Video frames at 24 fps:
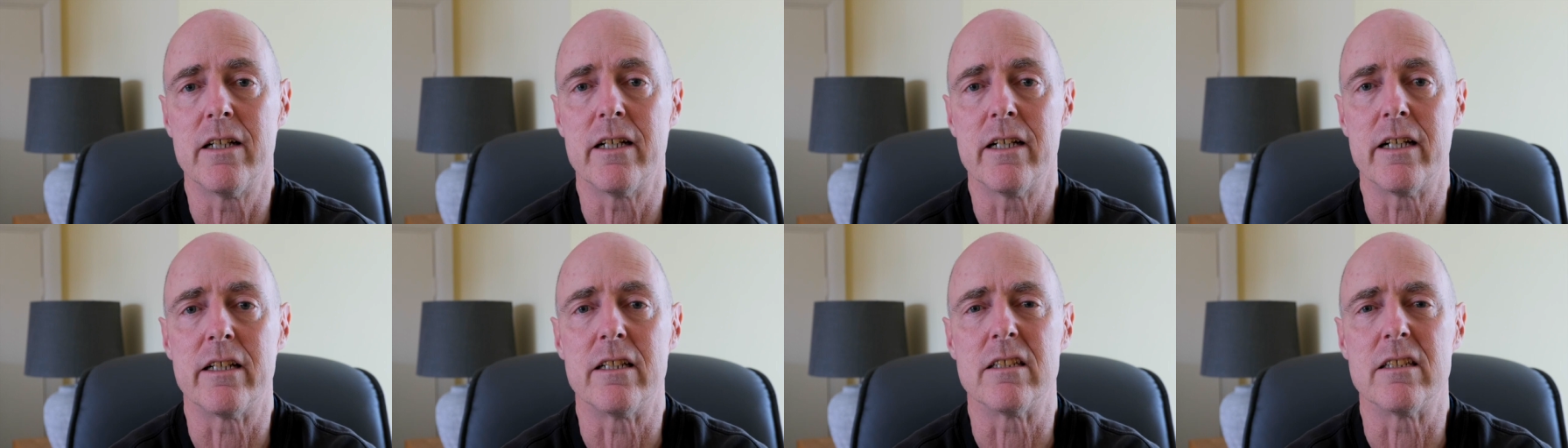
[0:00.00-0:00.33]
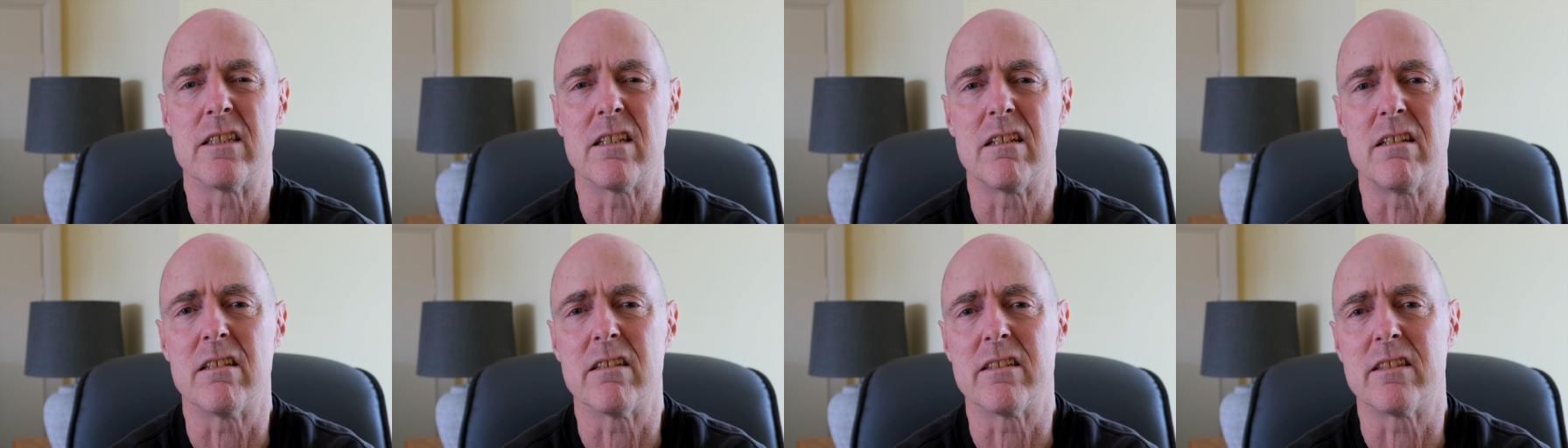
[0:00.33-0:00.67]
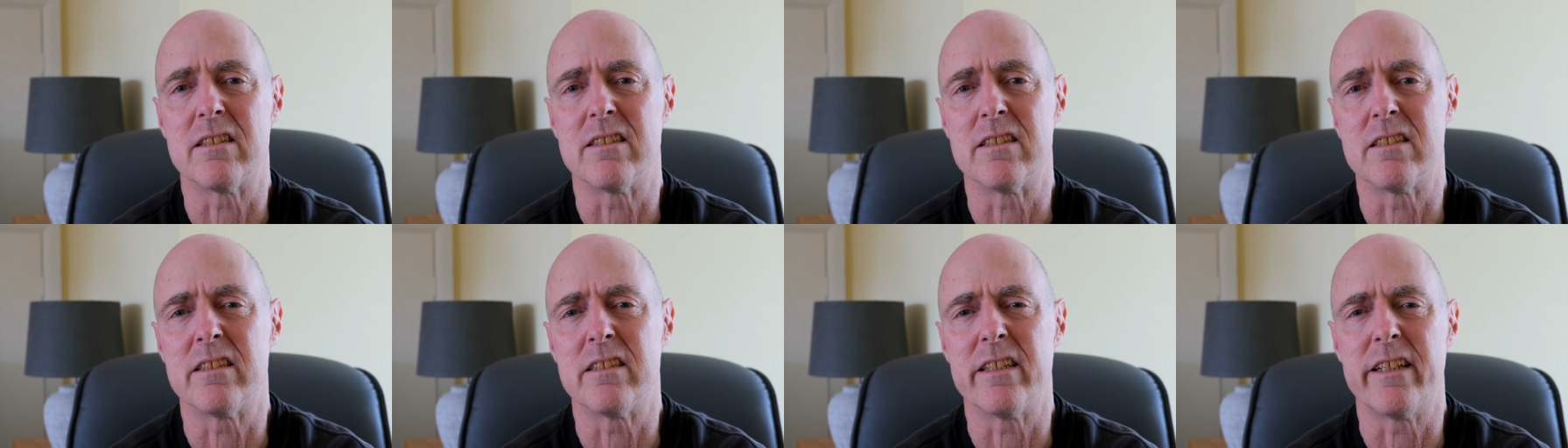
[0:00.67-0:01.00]
And it's hard
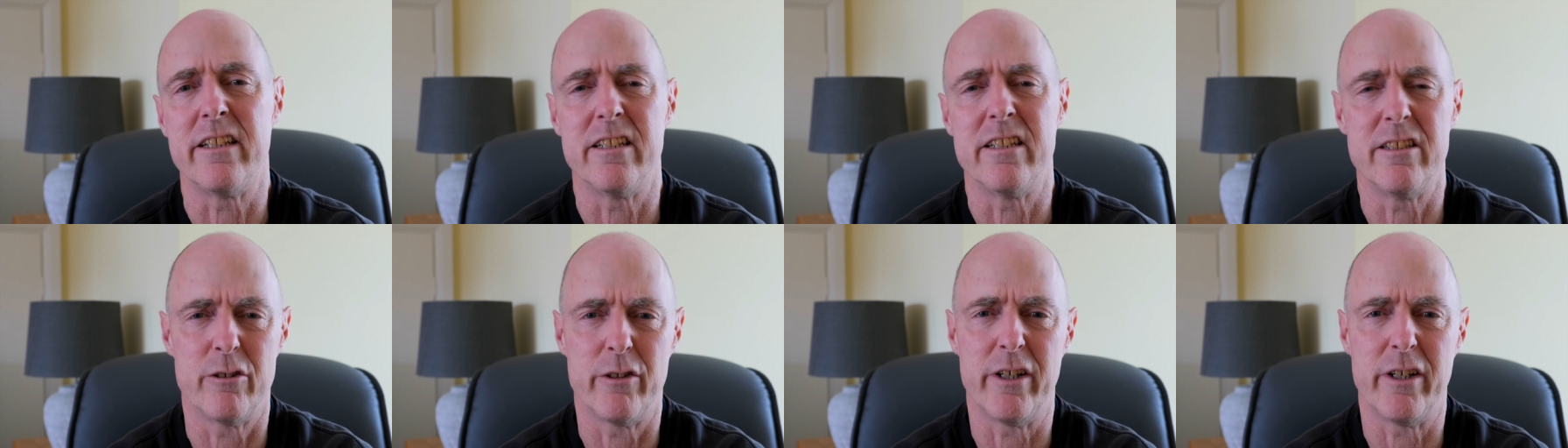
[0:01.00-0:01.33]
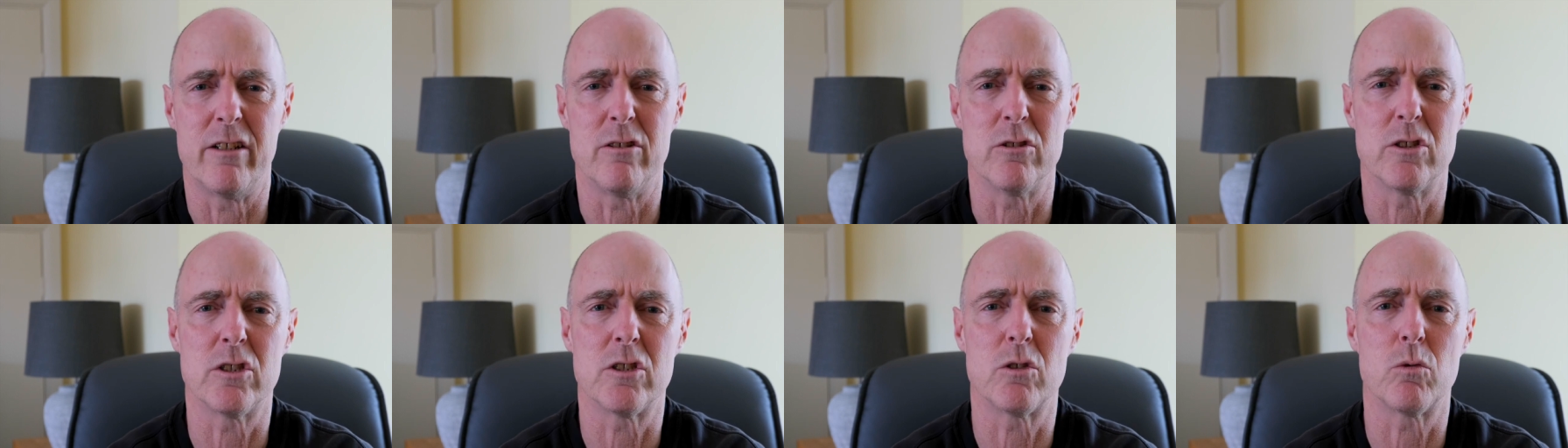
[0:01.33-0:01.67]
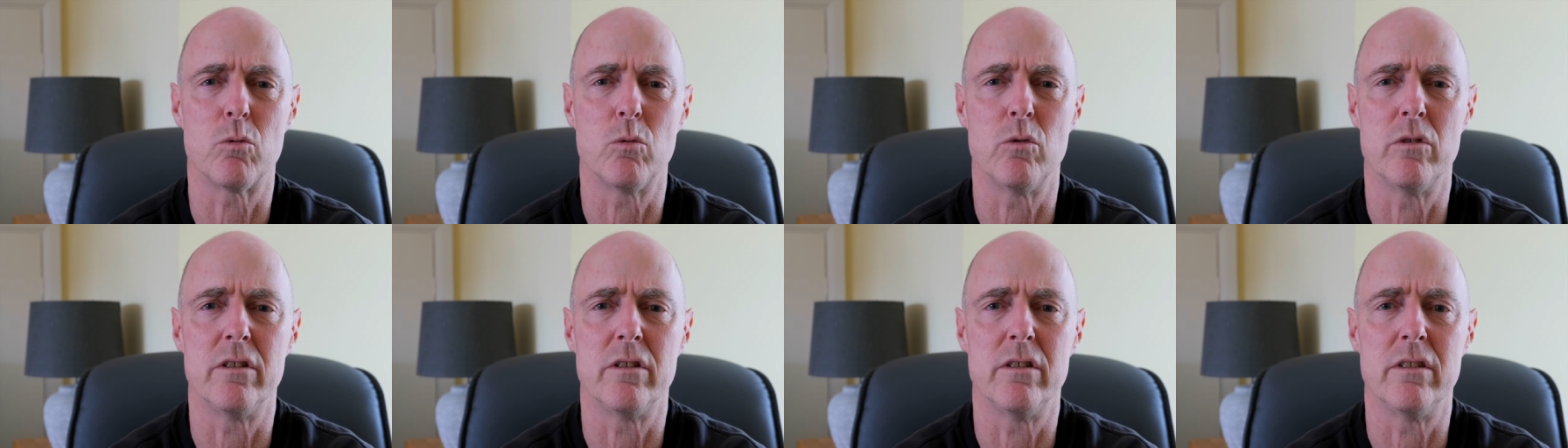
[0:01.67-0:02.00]
to see who else
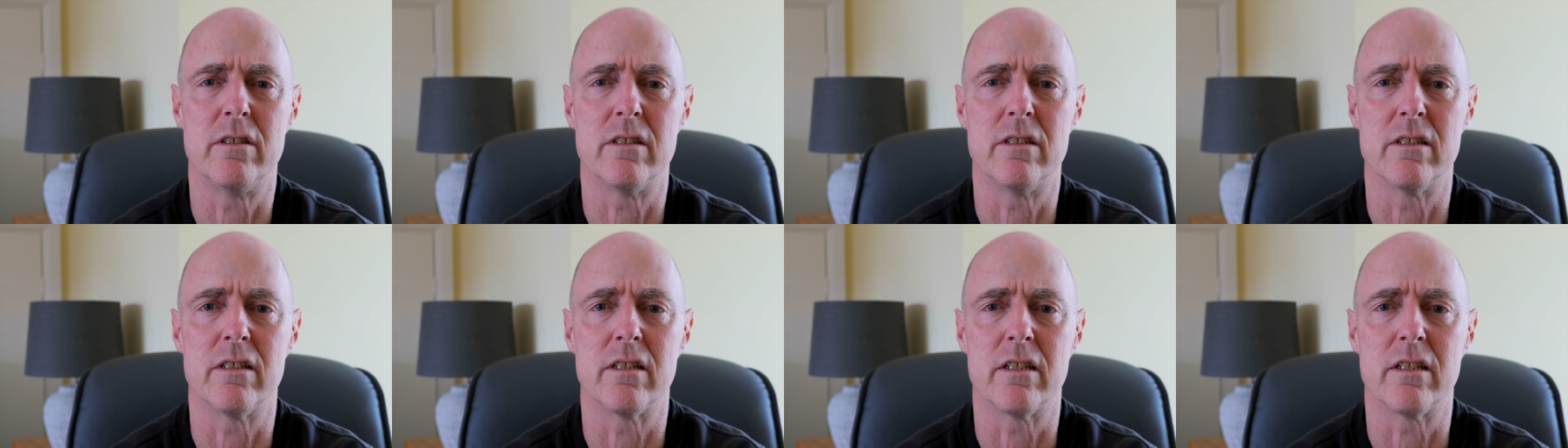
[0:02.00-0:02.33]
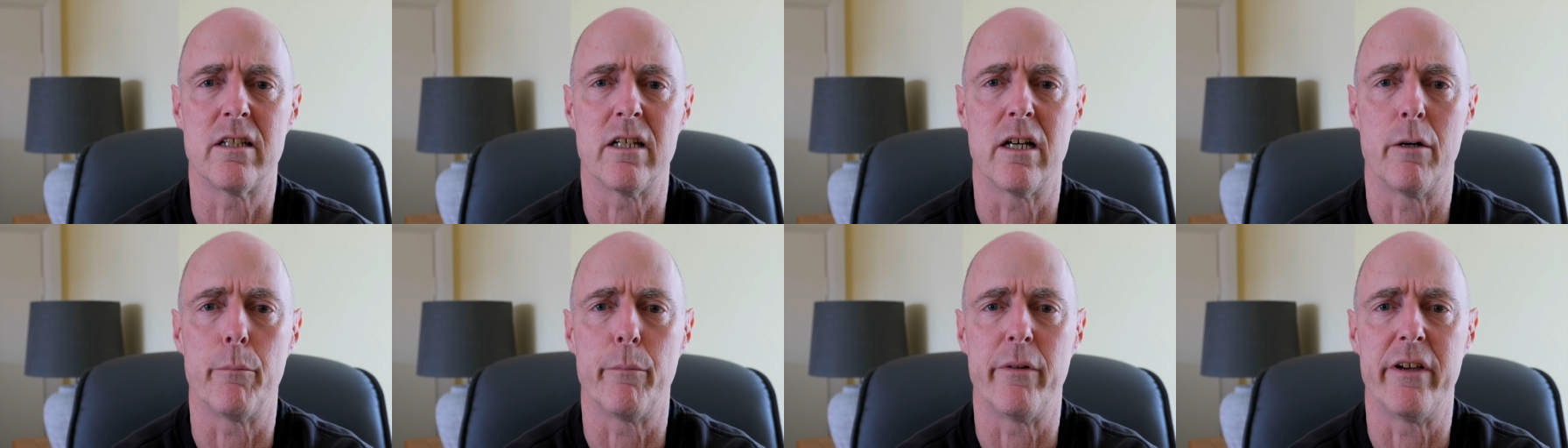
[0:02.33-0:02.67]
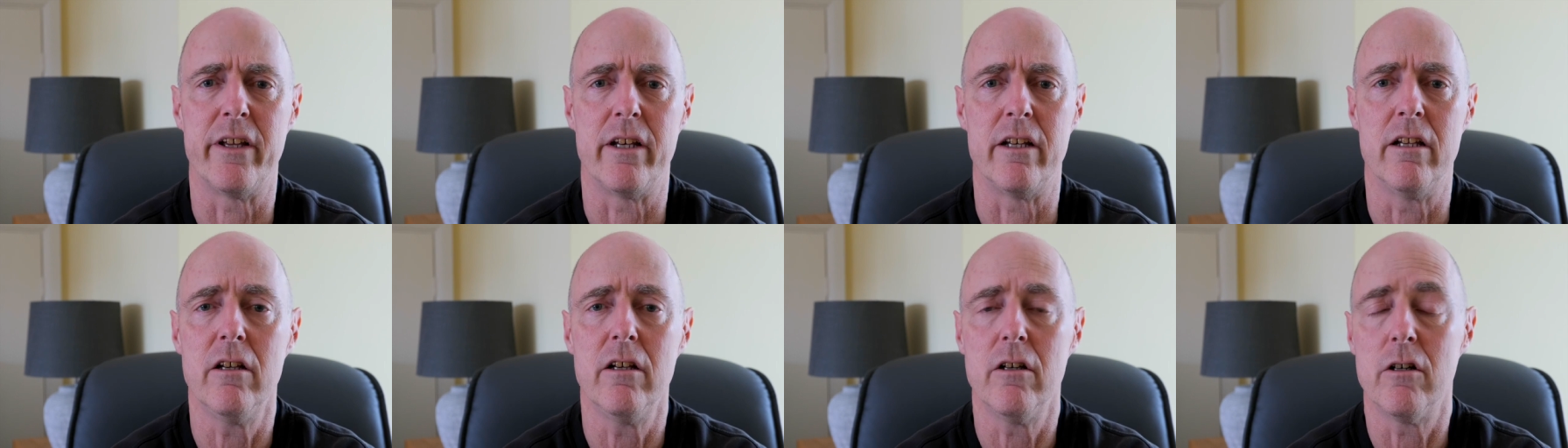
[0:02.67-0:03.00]
would come
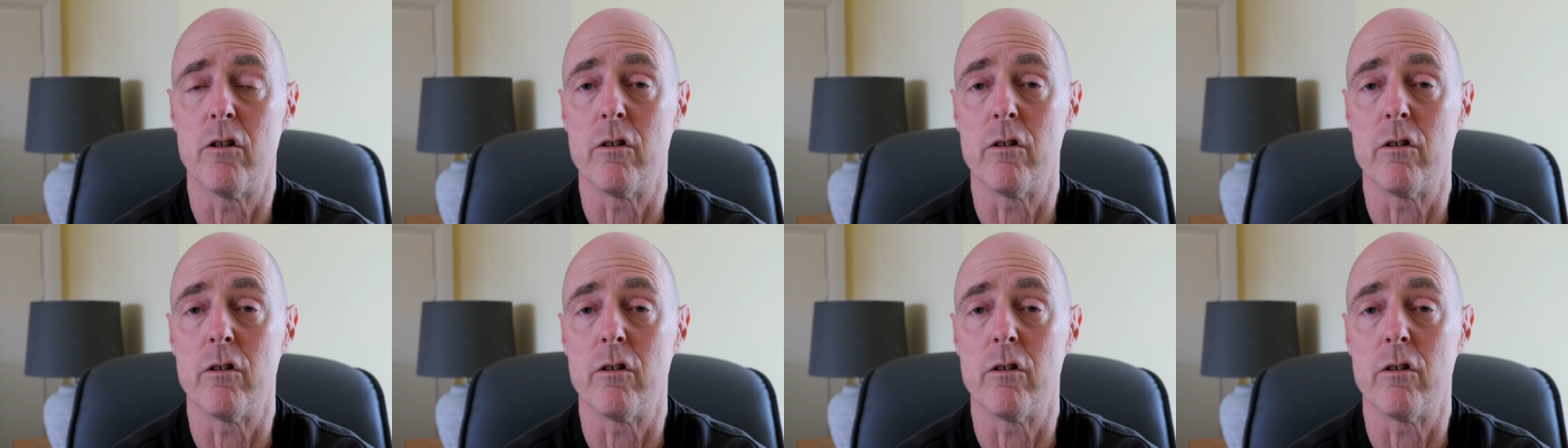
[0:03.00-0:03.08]
in.